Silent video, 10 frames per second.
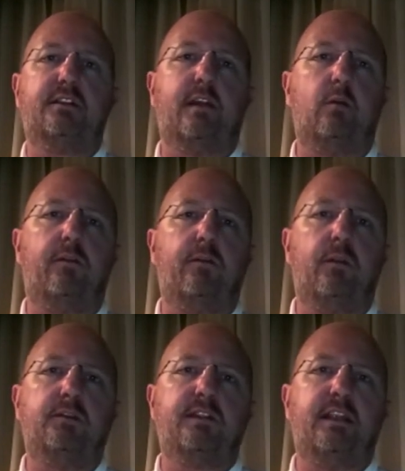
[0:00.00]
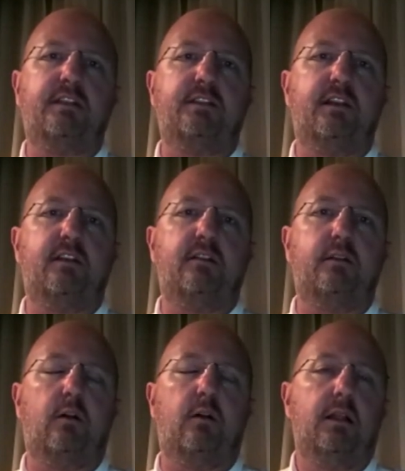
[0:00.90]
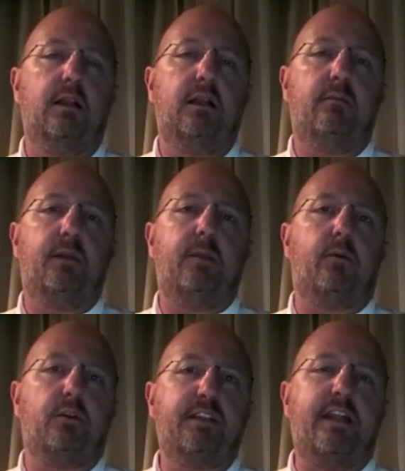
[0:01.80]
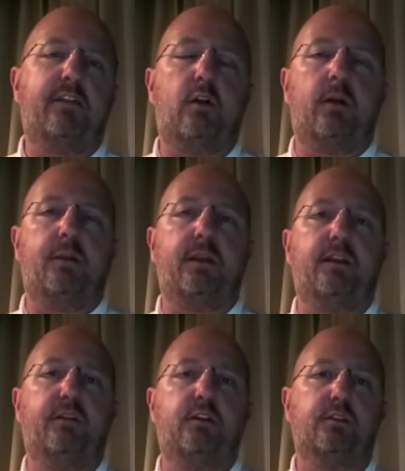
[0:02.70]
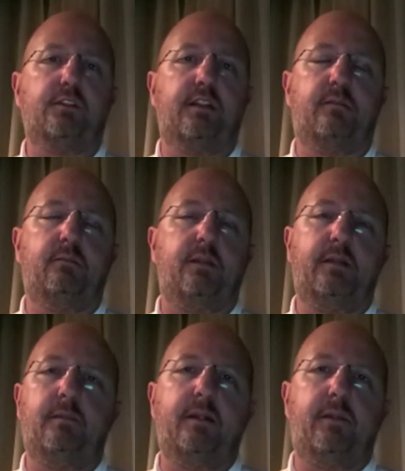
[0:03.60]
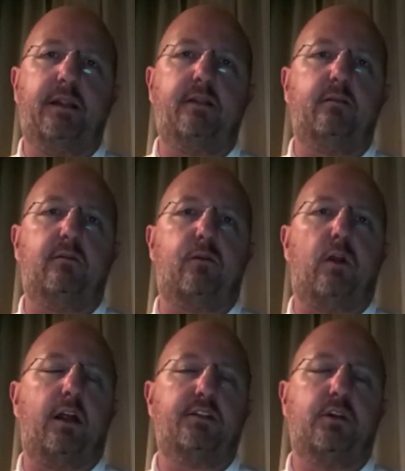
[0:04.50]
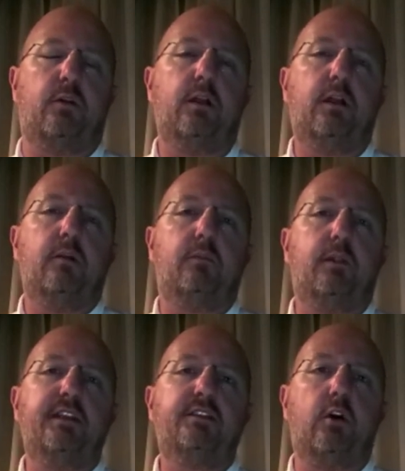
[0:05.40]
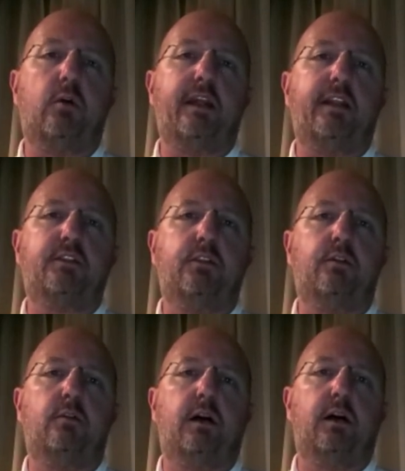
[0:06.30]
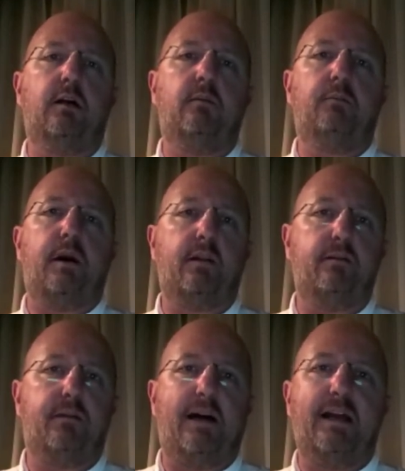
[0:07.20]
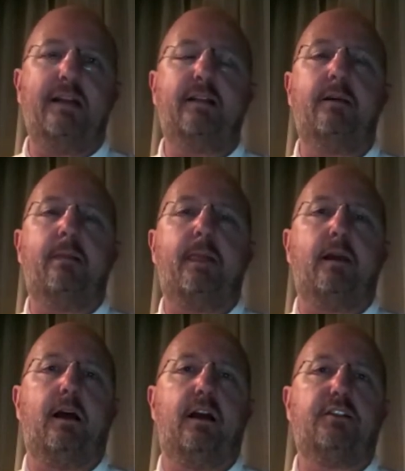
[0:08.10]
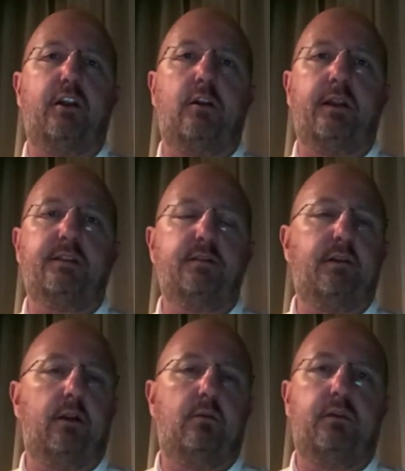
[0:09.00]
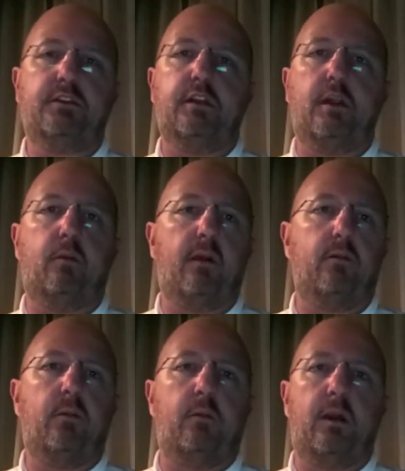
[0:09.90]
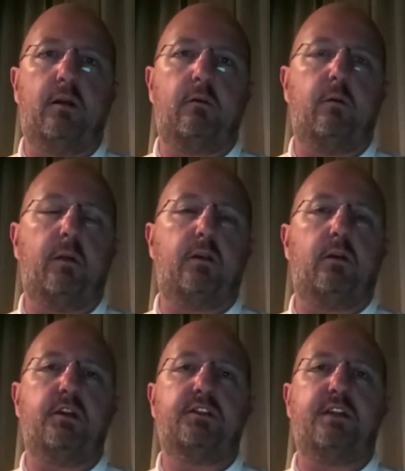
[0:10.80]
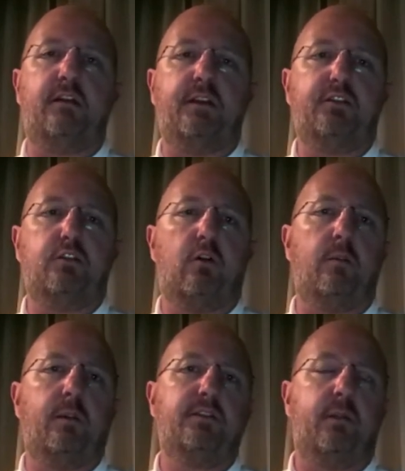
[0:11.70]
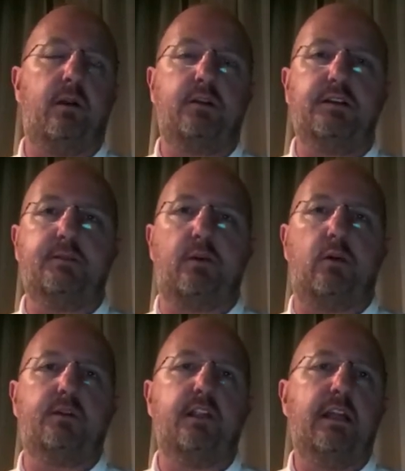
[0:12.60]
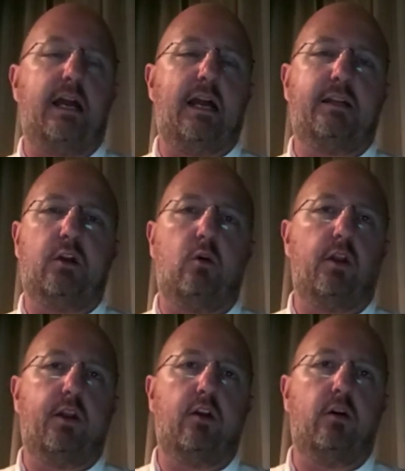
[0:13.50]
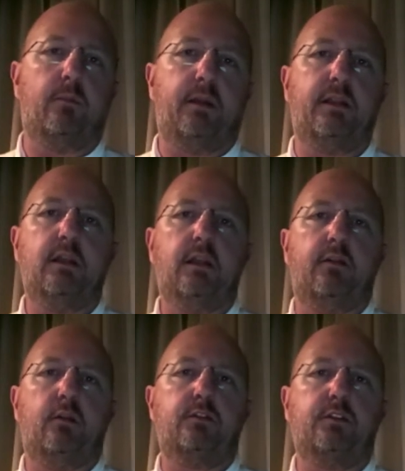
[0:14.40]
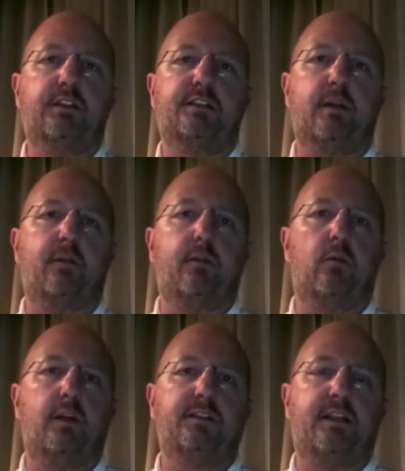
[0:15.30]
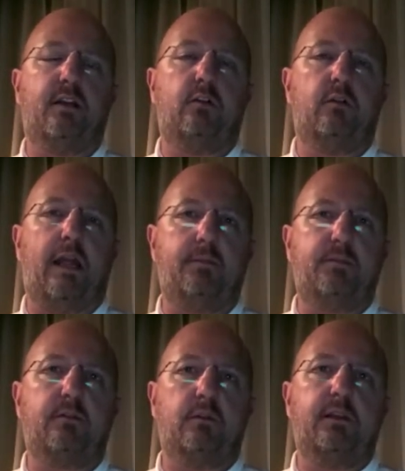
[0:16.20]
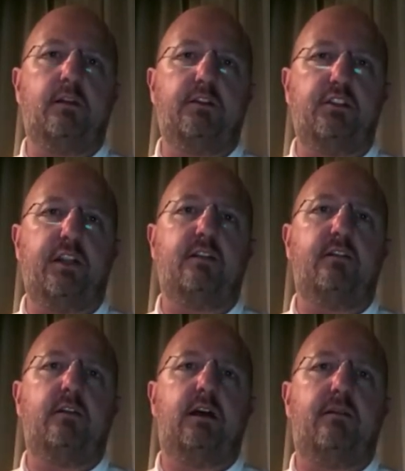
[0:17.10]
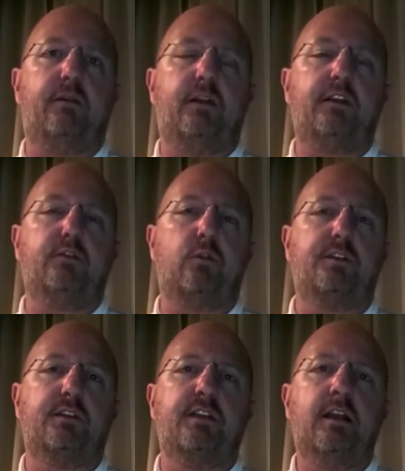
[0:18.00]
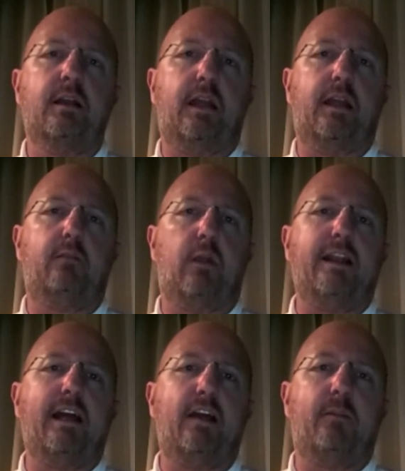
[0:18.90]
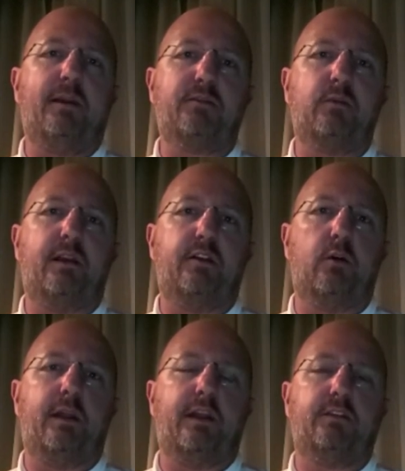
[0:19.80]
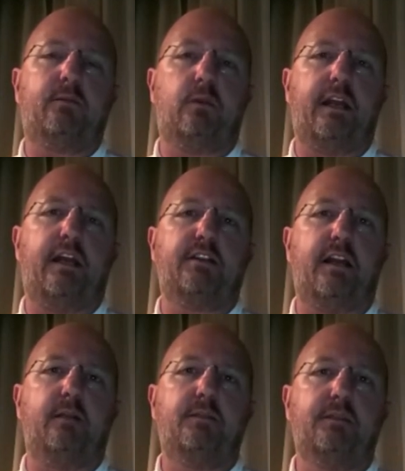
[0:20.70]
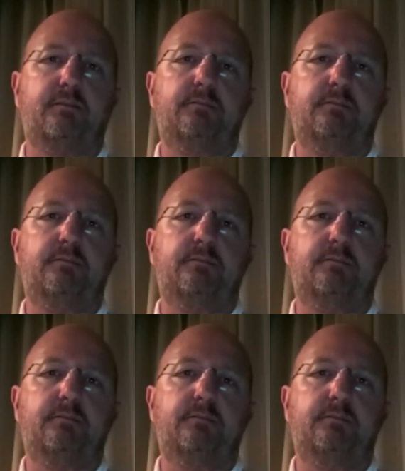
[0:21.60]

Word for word: Stay away from those things that, you know, people are saying they're helping individuals that they may be fraud. So please donate to uh, bona fide uh, charities. You know, there's a number of them: American Red Cross, Salvation Army, Samaritan's Purse. I could go on and on, but those are just some of the ones that are absolutely legit uh, funding sources. And right now, the best way to donate is through cash items.